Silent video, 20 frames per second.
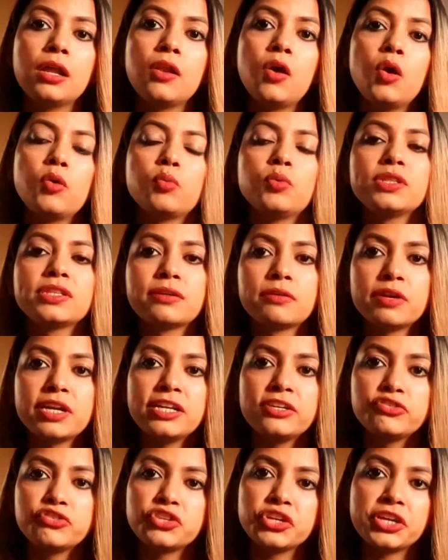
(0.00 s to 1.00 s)
along with
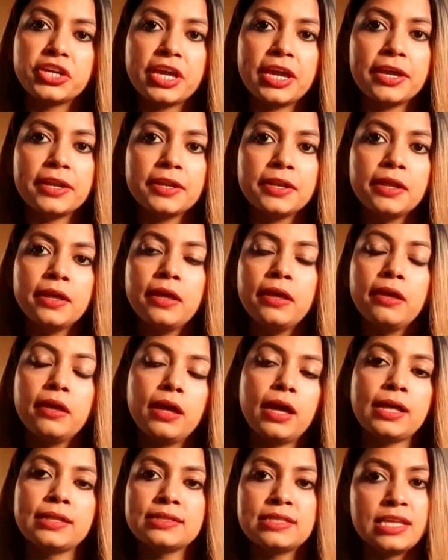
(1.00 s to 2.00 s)
grilled chicken
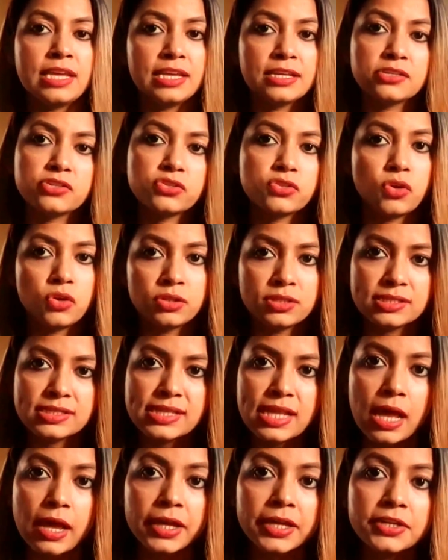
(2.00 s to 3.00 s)
and things on the
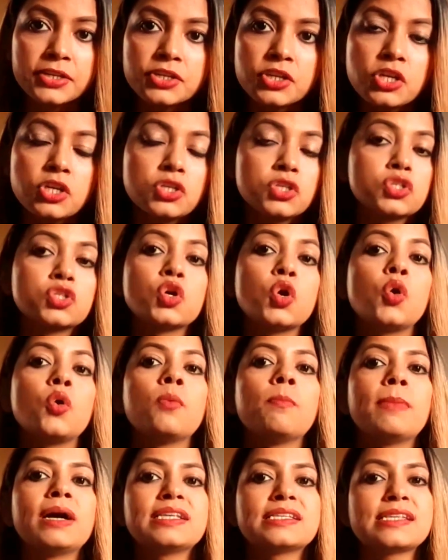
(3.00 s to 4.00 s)
side.
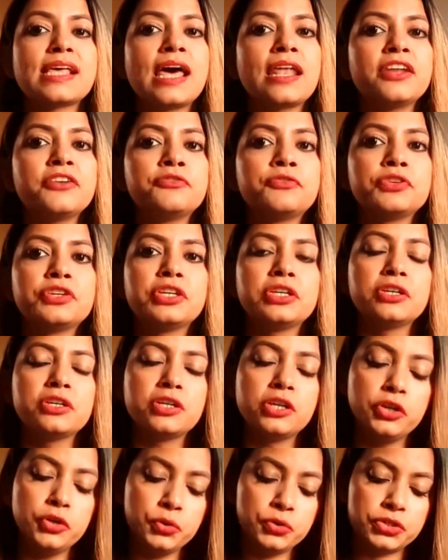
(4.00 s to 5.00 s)
So my salad will
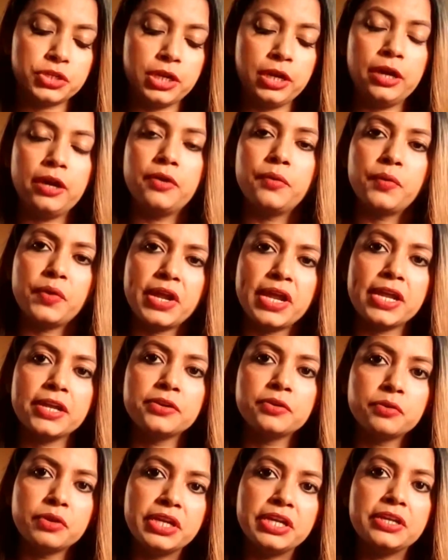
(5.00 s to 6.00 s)
include
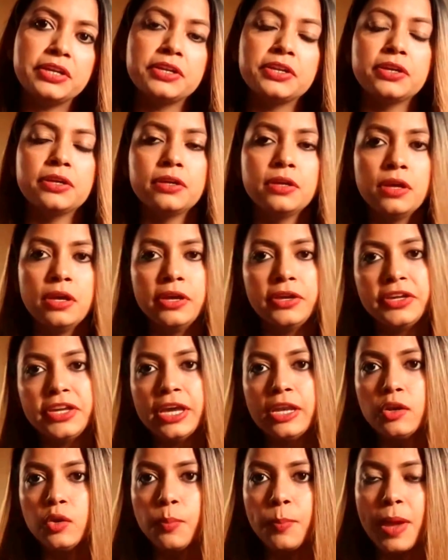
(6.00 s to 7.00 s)
red, green,
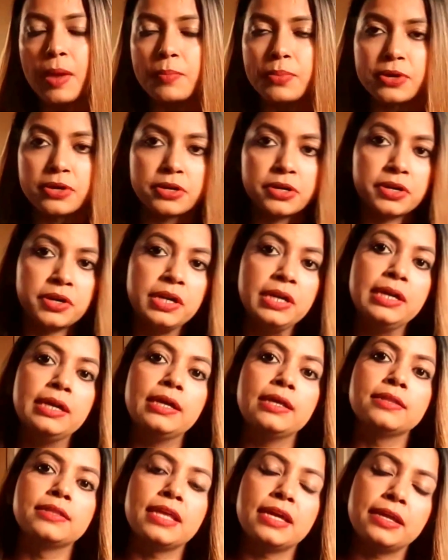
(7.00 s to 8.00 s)
yellow pepper,
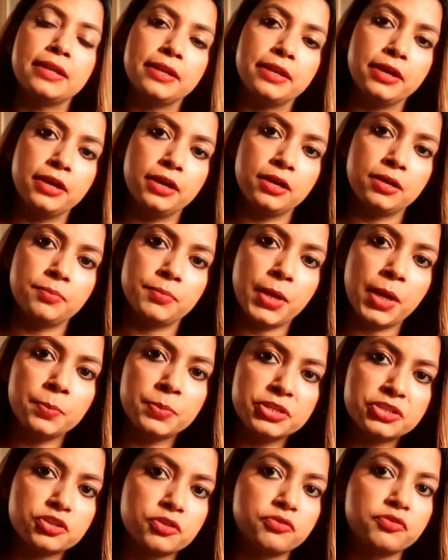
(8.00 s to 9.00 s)
then a
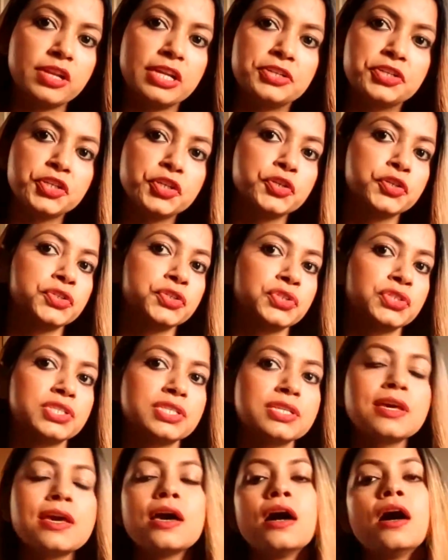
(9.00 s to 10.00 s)
bit of
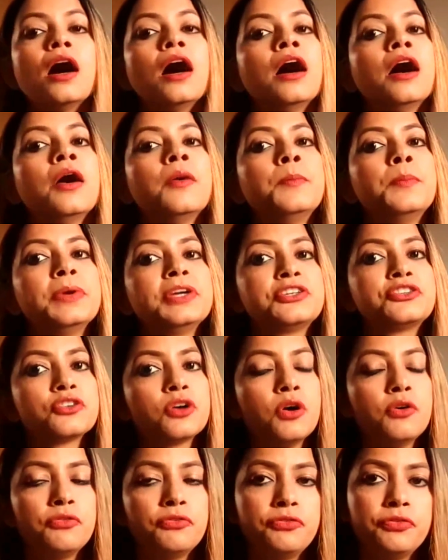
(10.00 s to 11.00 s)
lettuce, a bit
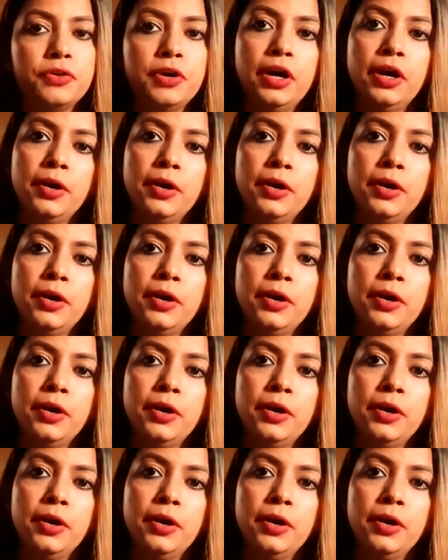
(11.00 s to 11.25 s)
of